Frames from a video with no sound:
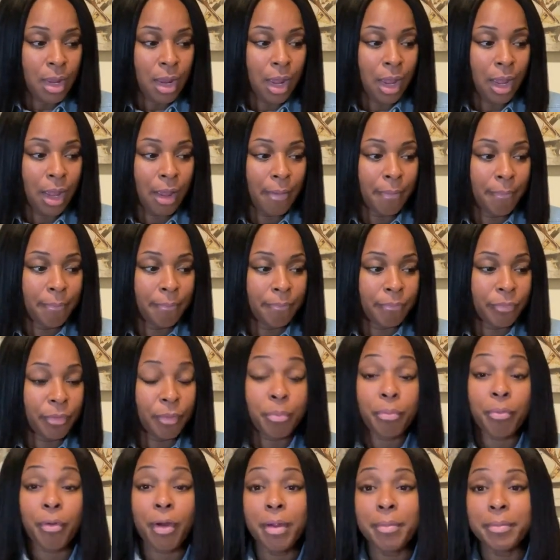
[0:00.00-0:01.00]
um, the
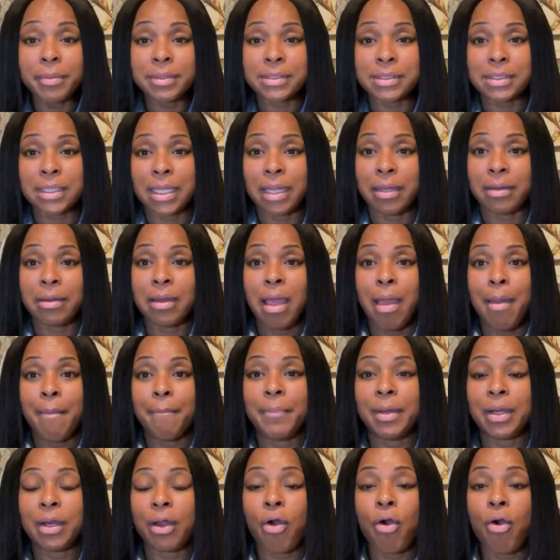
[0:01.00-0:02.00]
promised land,
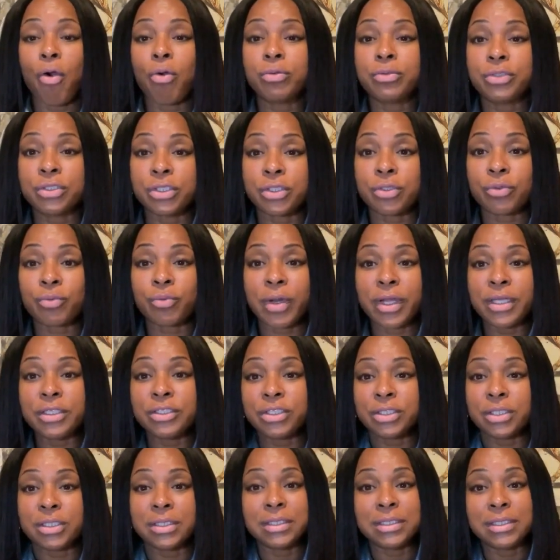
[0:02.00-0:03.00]
but a whole
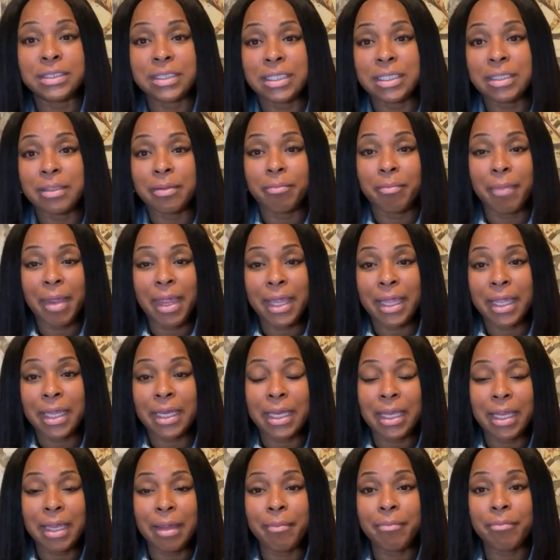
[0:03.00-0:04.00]
generation didn't make
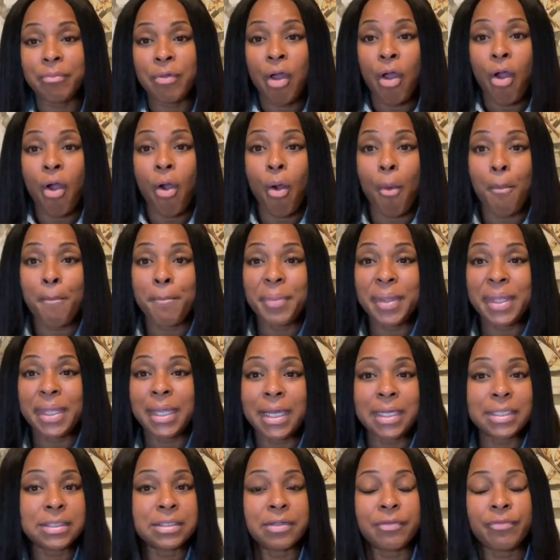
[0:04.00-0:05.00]
it in
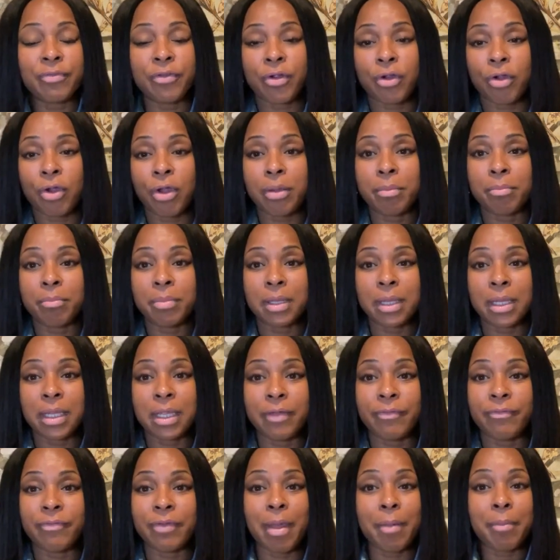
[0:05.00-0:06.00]
because of their
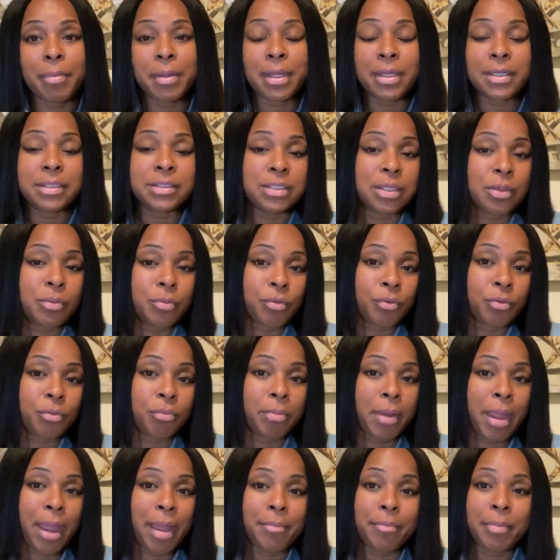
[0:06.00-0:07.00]
unbelief, not because they were
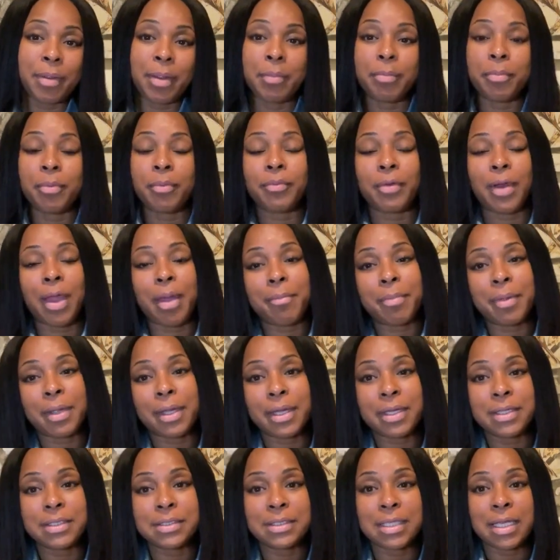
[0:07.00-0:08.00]
bad people, not
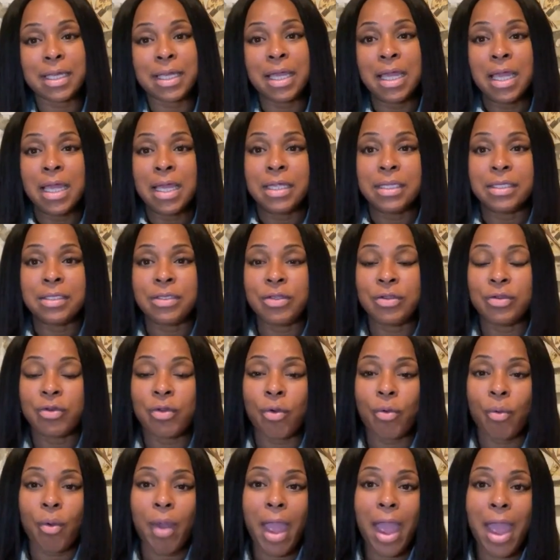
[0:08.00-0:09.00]
because they, you
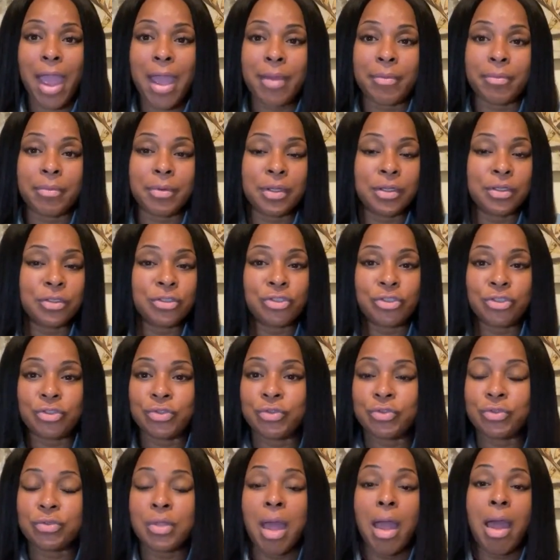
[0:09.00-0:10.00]
know, had
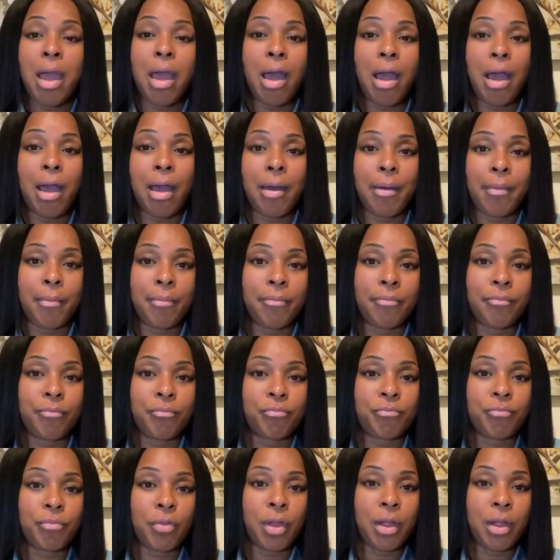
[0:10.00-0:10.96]
issues. Um,